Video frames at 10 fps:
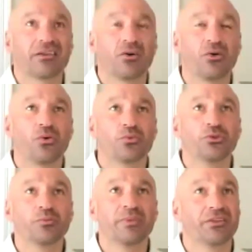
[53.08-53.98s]
of the whole
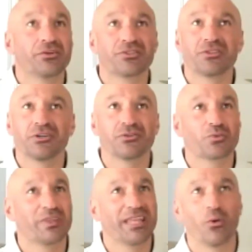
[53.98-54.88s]
room, and there's
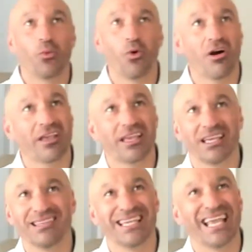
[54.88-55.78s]
those when they walk
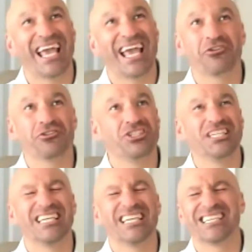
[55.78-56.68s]
in, the
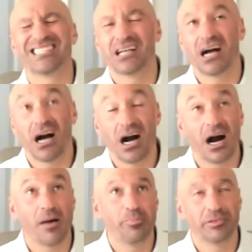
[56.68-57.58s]
energy is up.